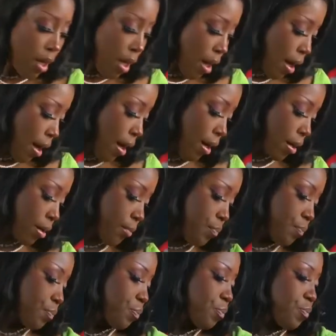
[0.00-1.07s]

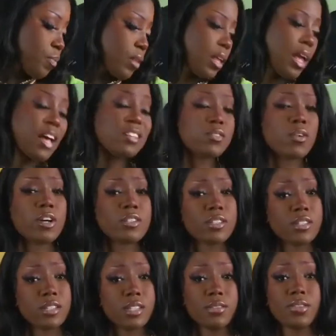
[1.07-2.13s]
As far as the
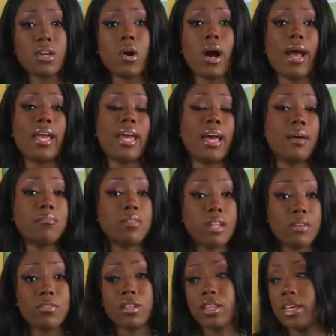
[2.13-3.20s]
sleeves go, I am
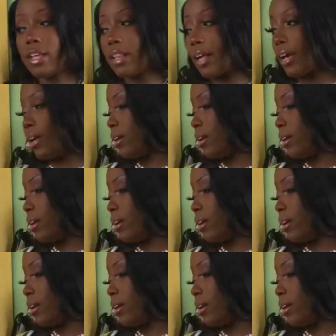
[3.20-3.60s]
definitely glad.